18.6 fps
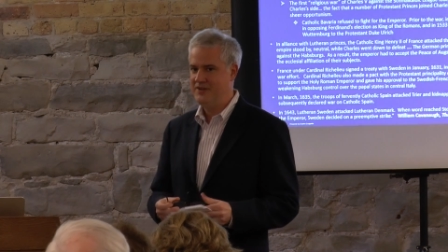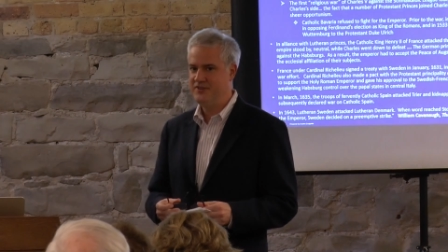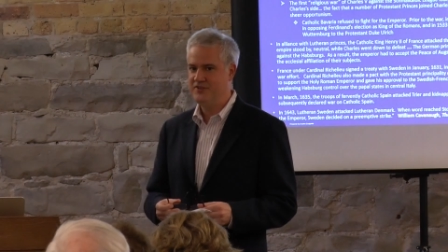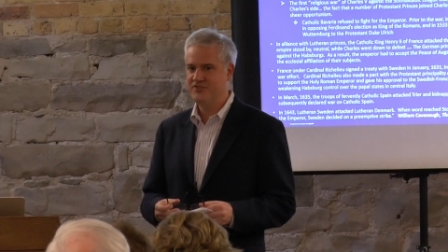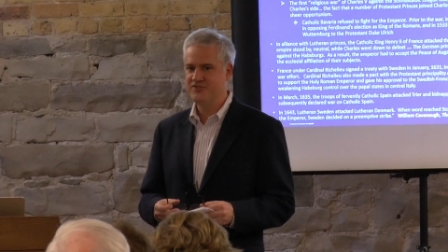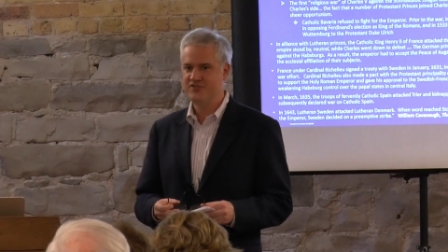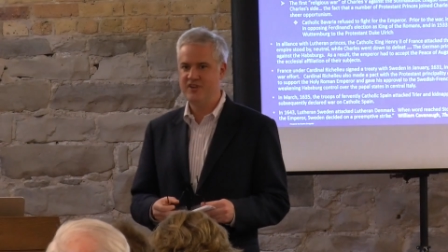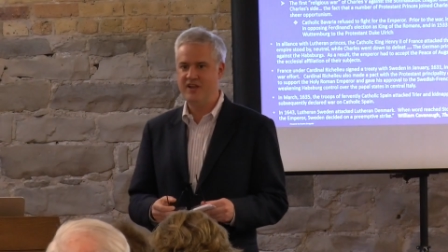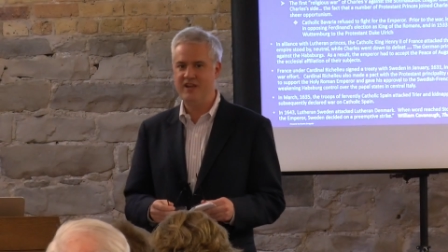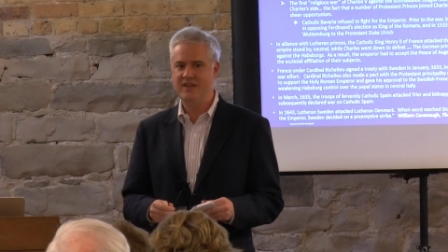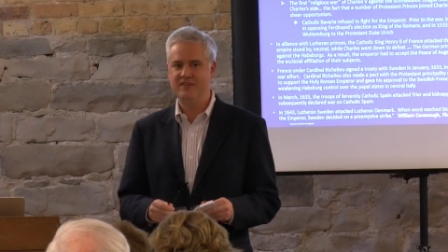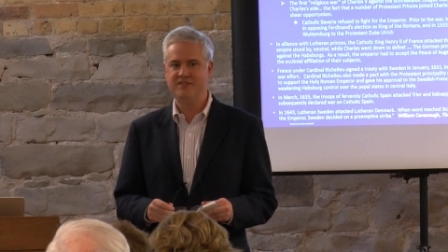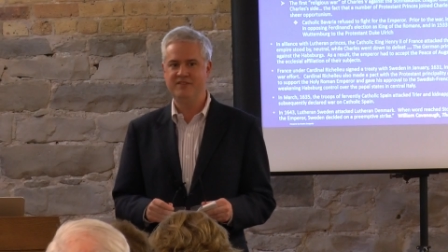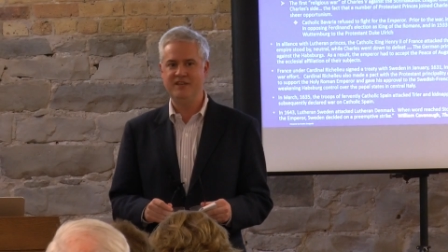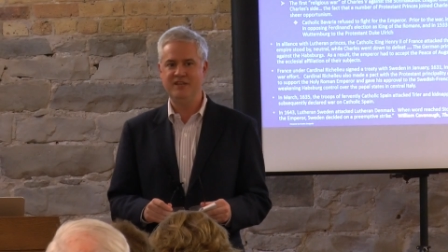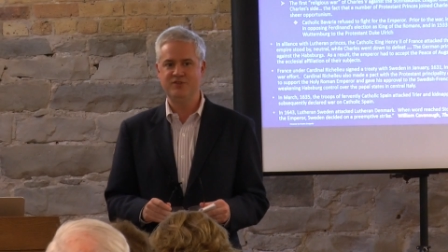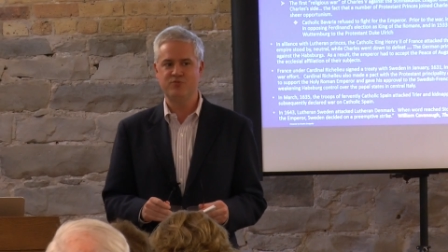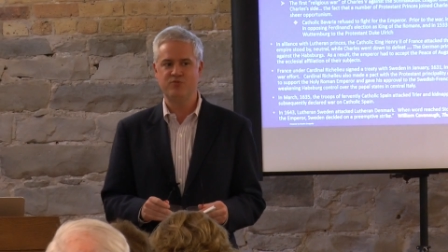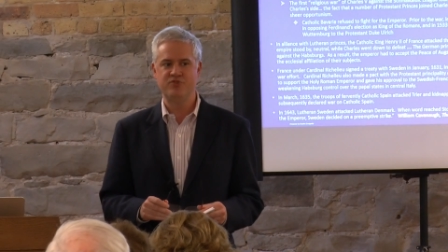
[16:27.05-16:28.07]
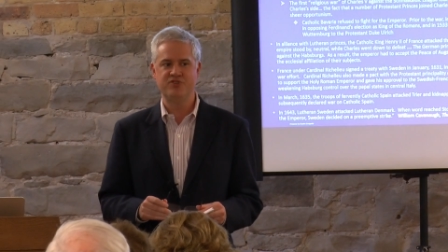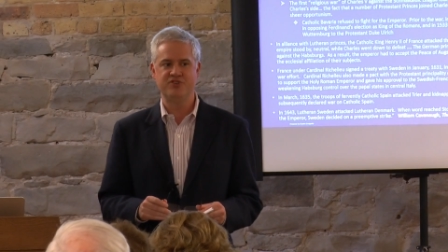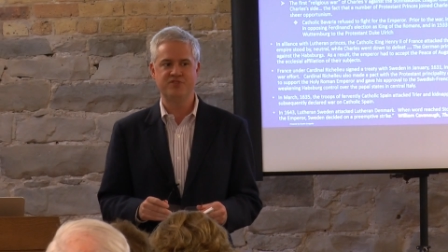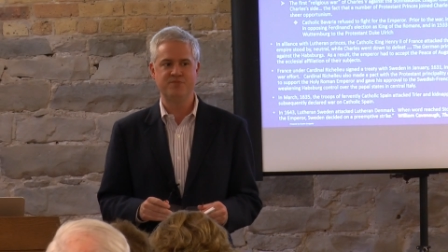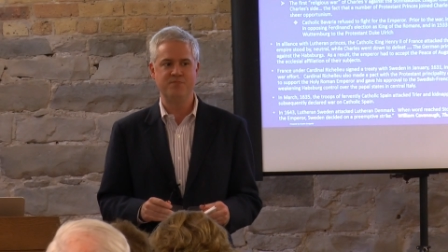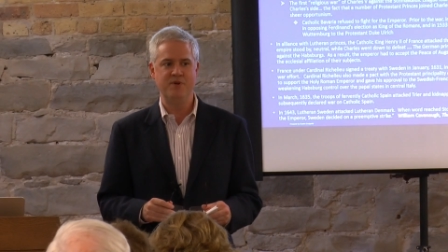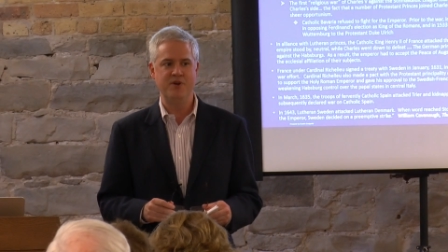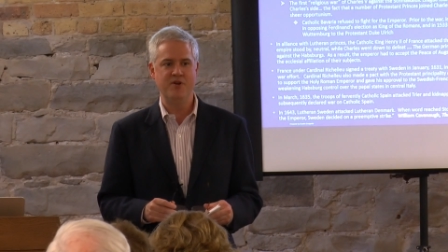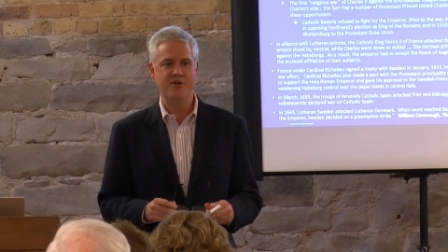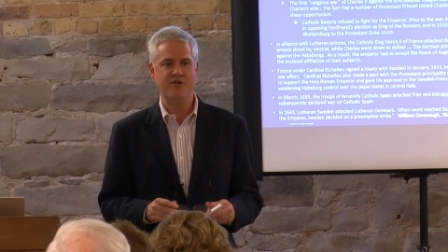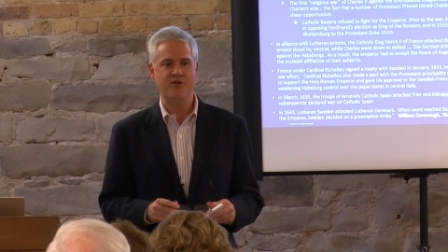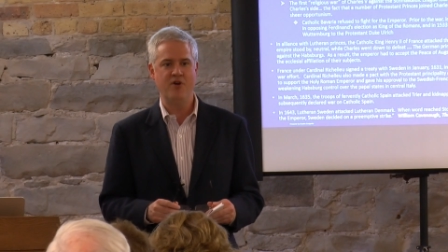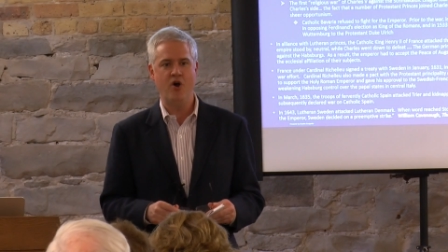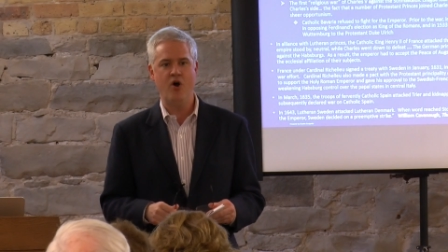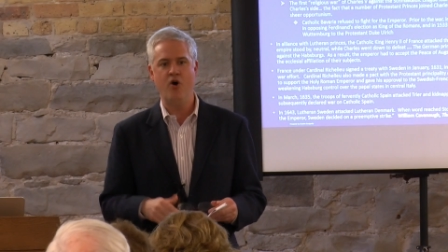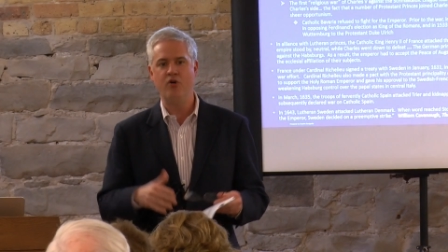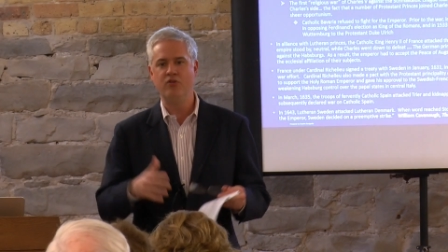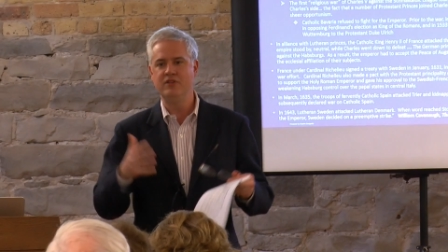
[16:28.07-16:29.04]
to say that these were just mere
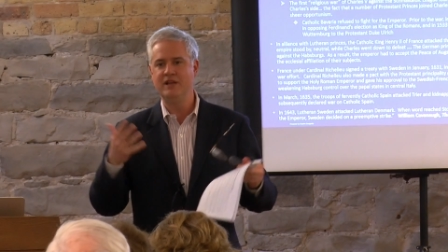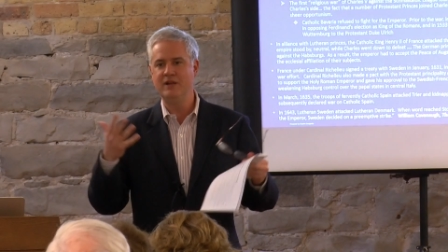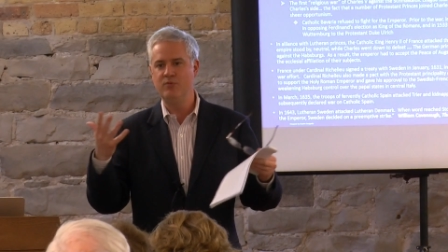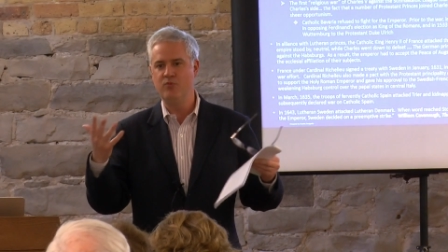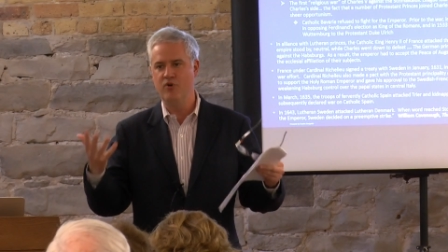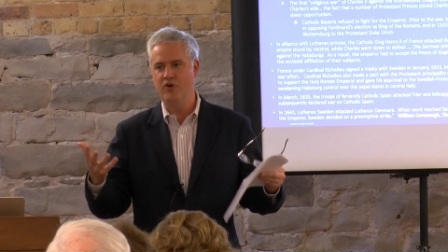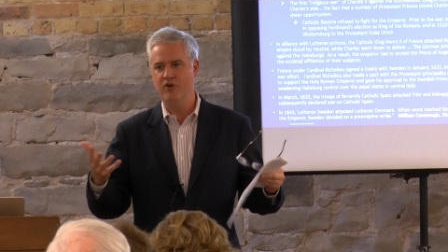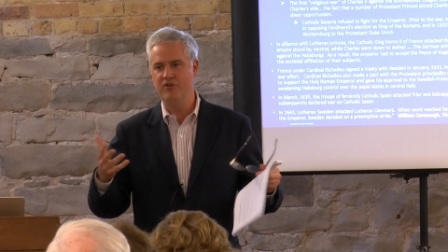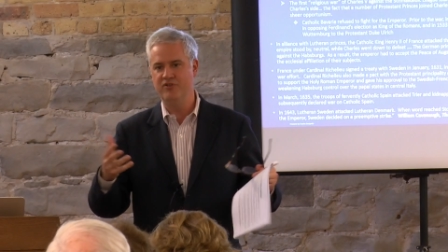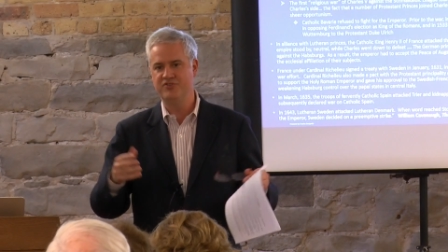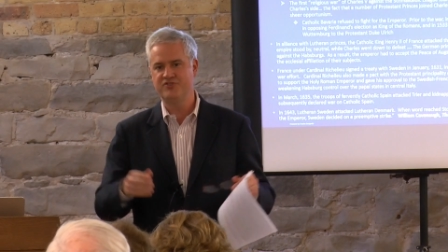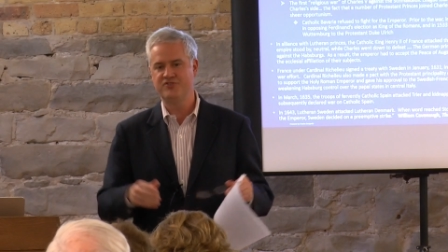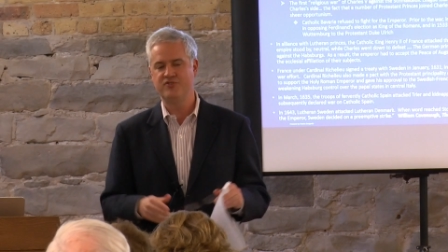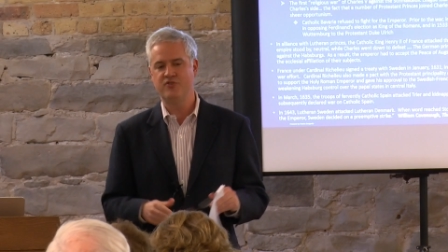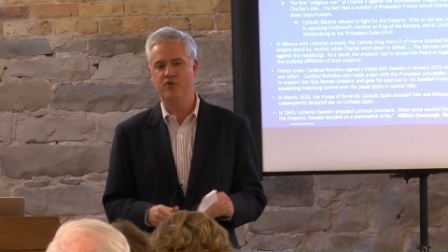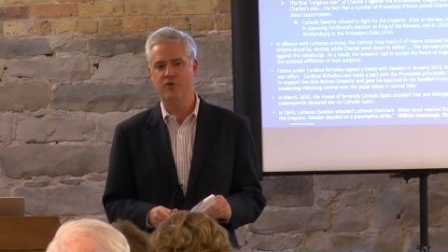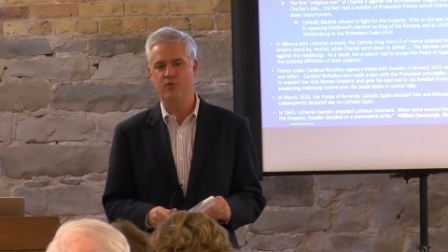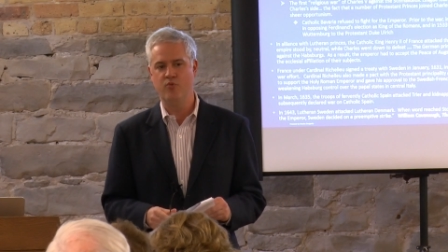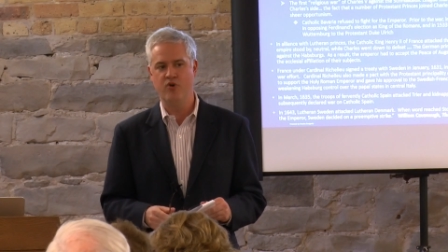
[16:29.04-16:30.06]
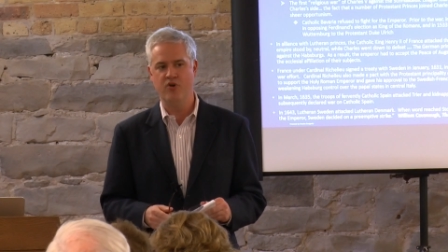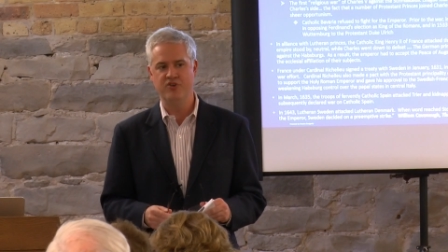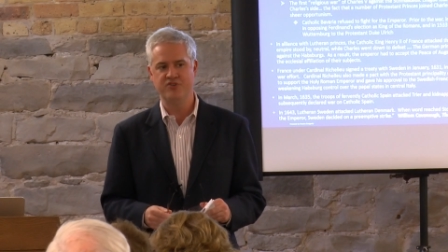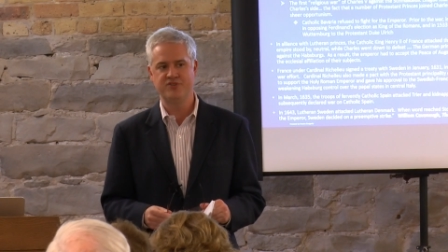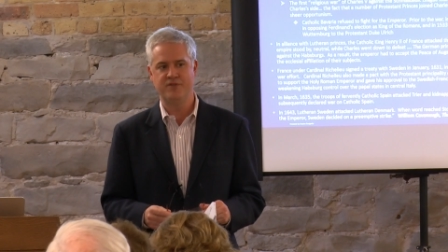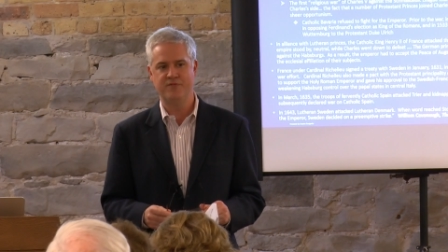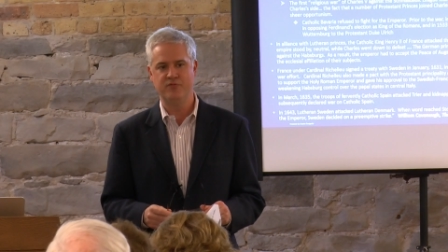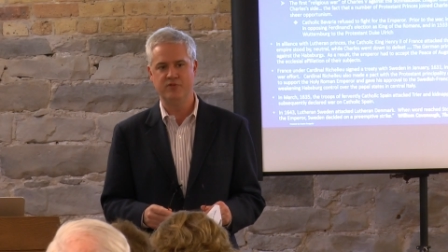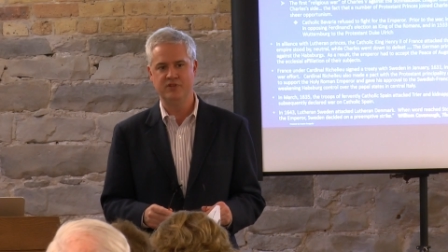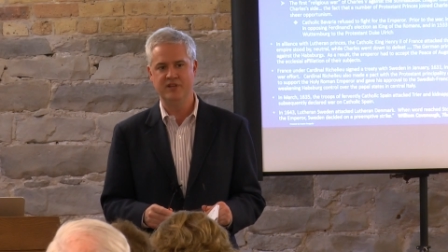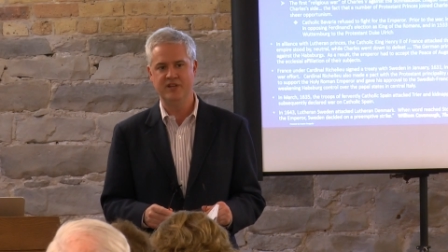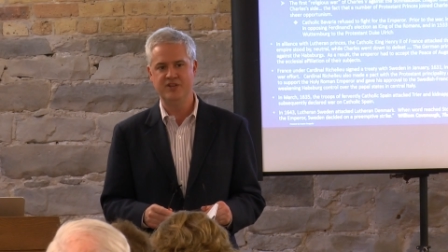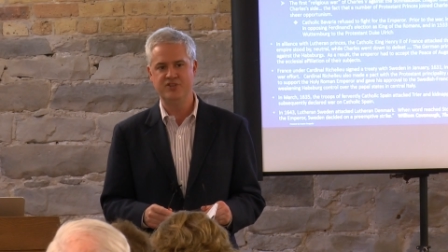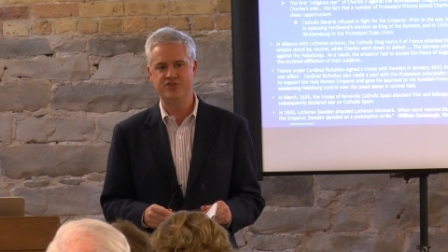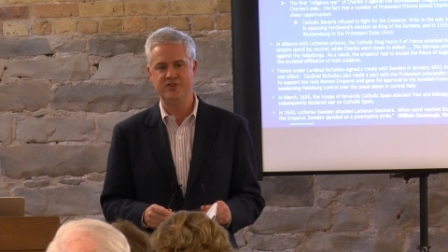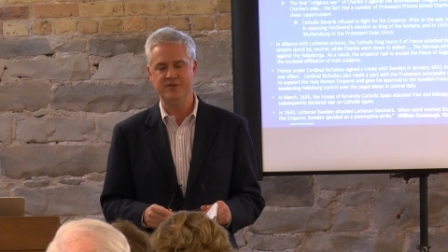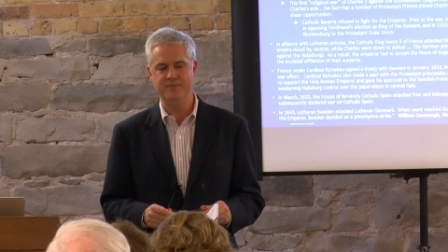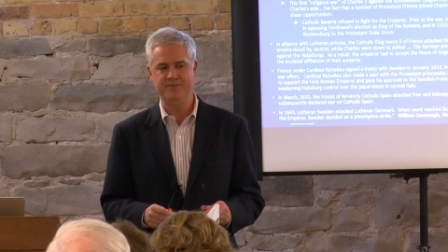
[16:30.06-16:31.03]
holy wars or wars of
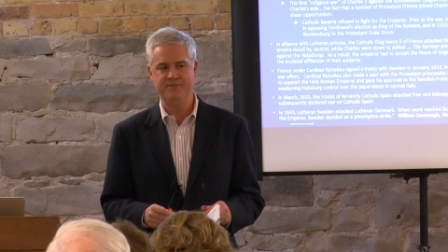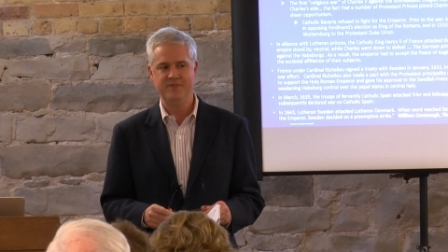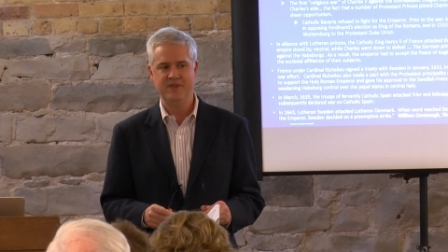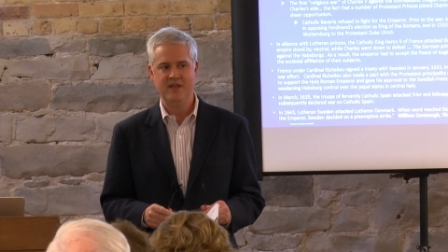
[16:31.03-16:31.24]
religion.